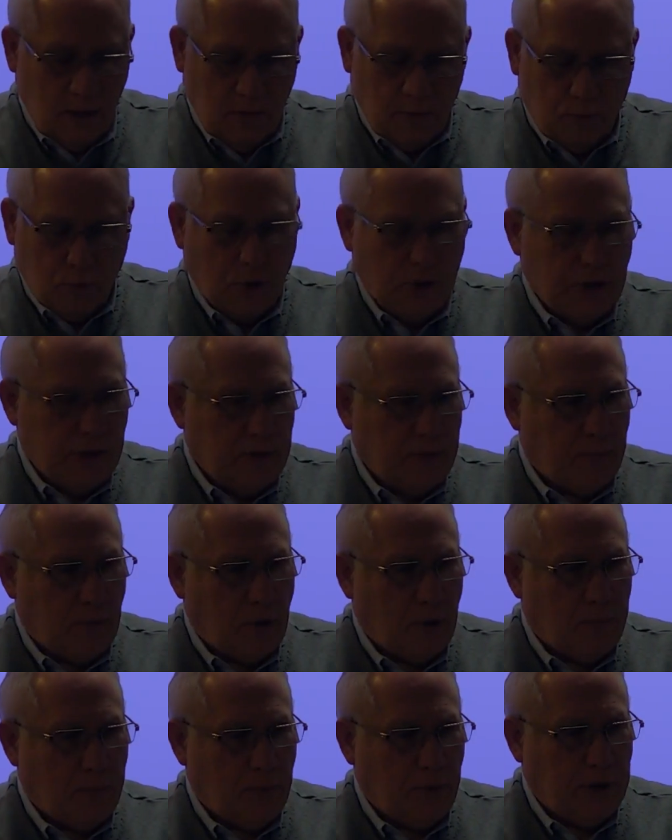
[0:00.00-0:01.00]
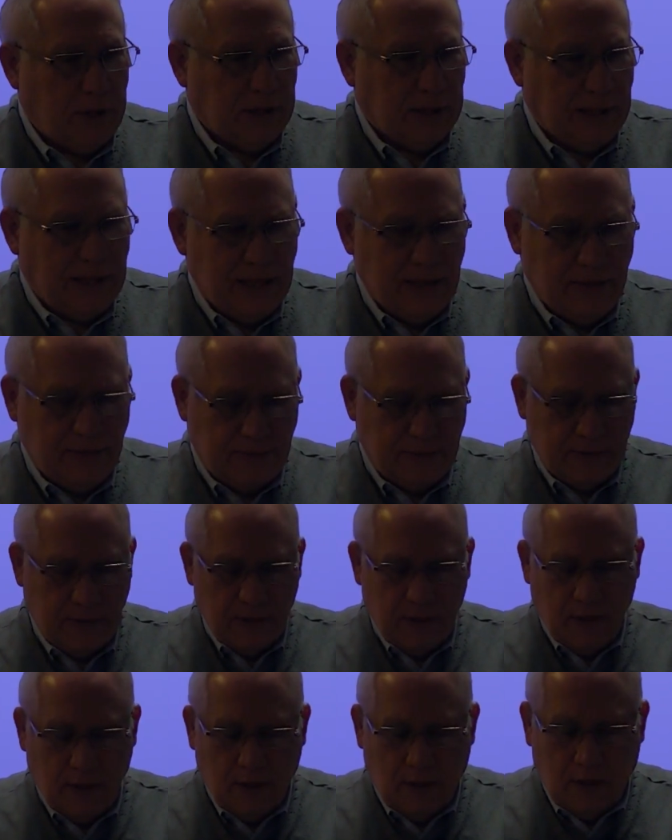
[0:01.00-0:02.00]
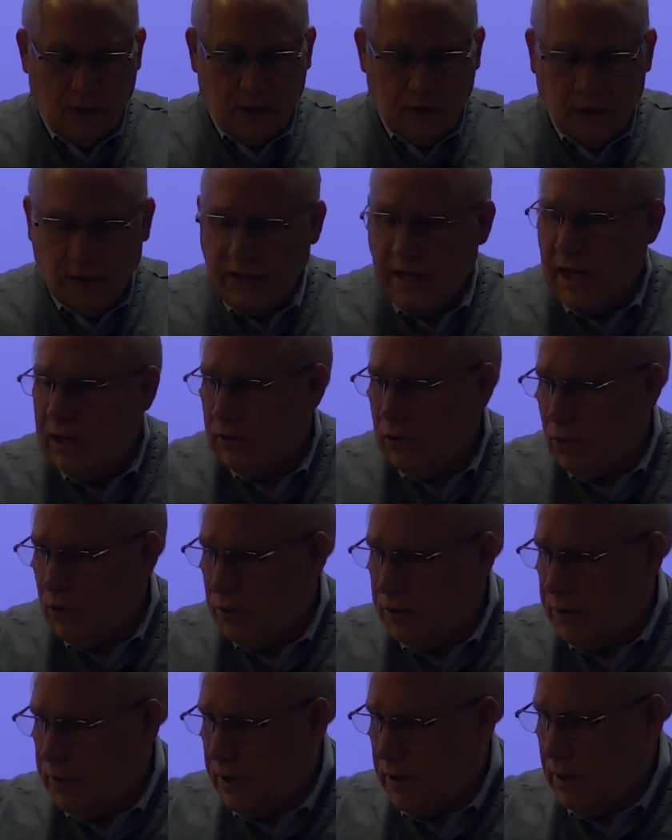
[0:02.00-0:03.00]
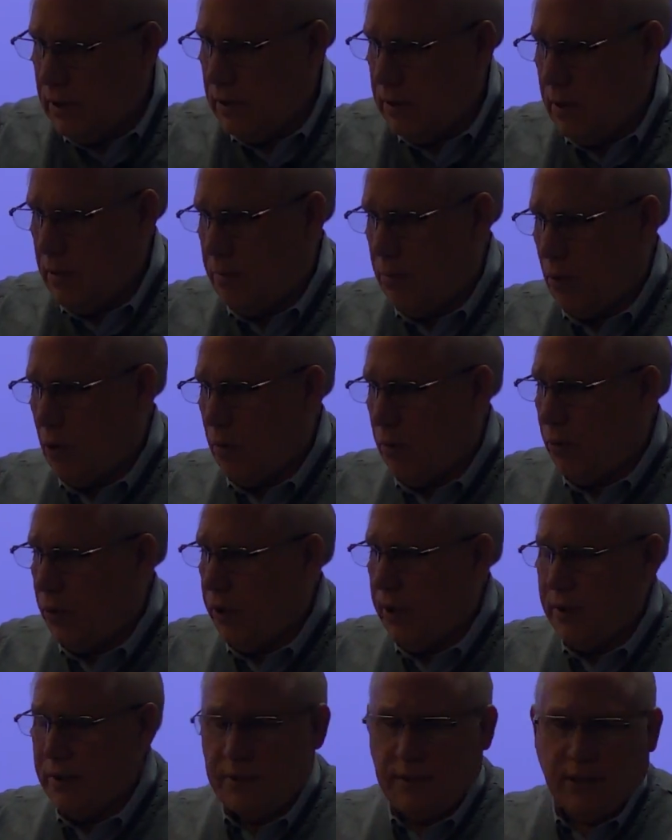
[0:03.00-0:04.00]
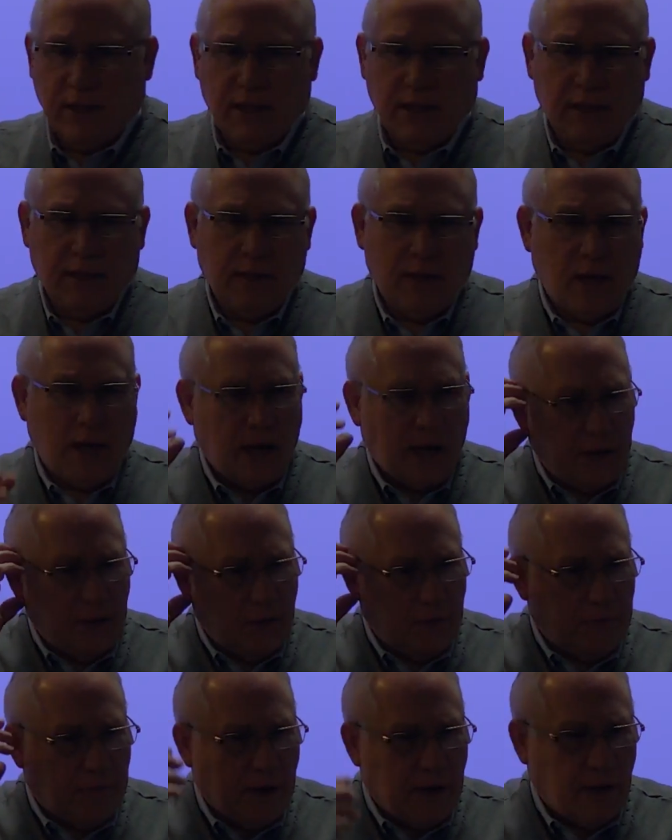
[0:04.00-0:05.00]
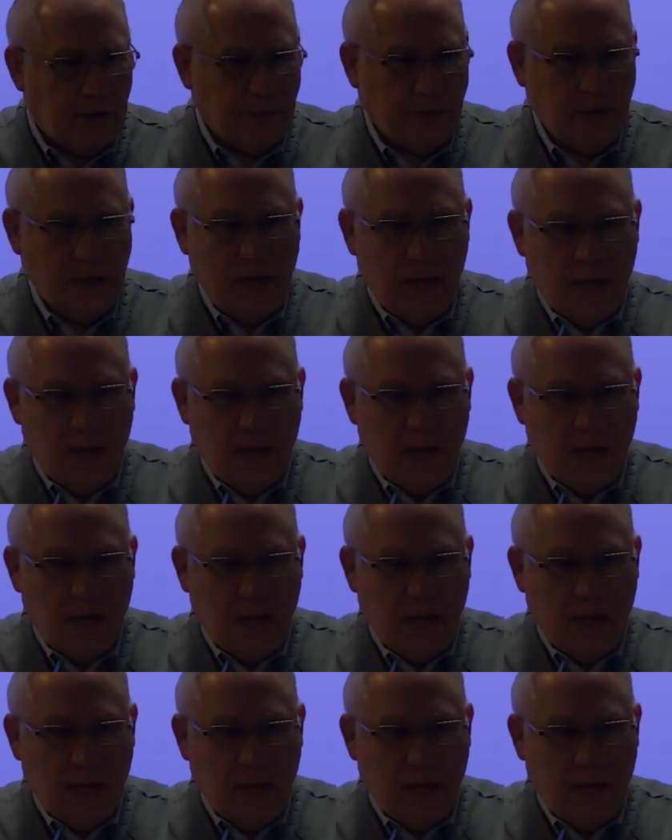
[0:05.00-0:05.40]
Put in the appropriate lens, download the appropriate audio files,